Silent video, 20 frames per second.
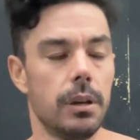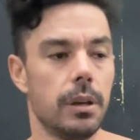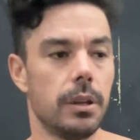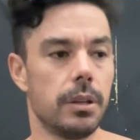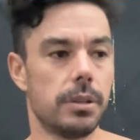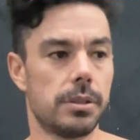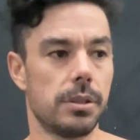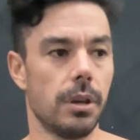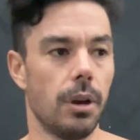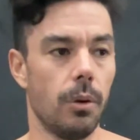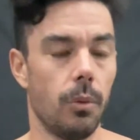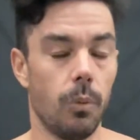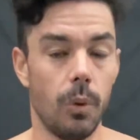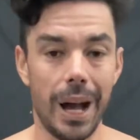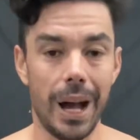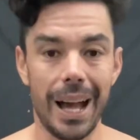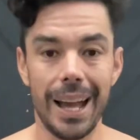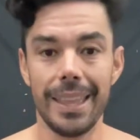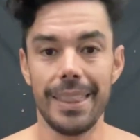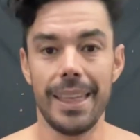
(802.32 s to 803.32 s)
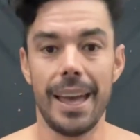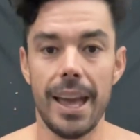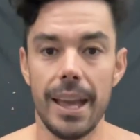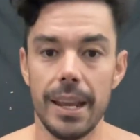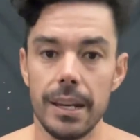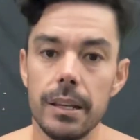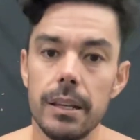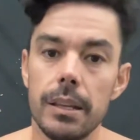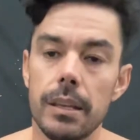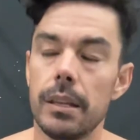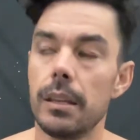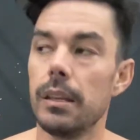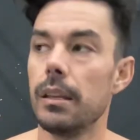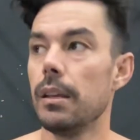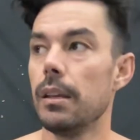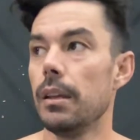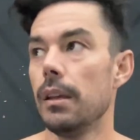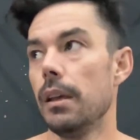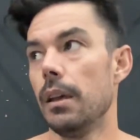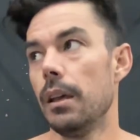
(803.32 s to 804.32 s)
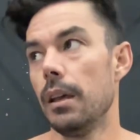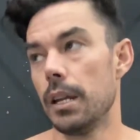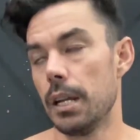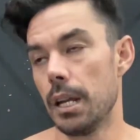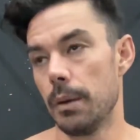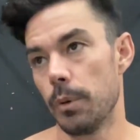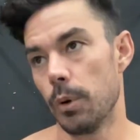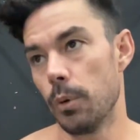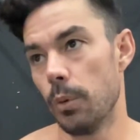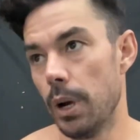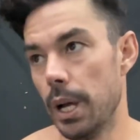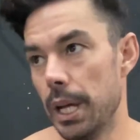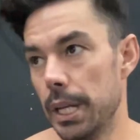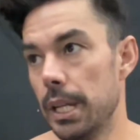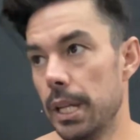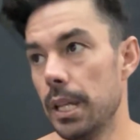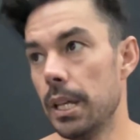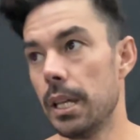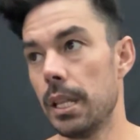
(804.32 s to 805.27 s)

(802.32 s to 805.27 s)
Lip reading: So why that? Number one,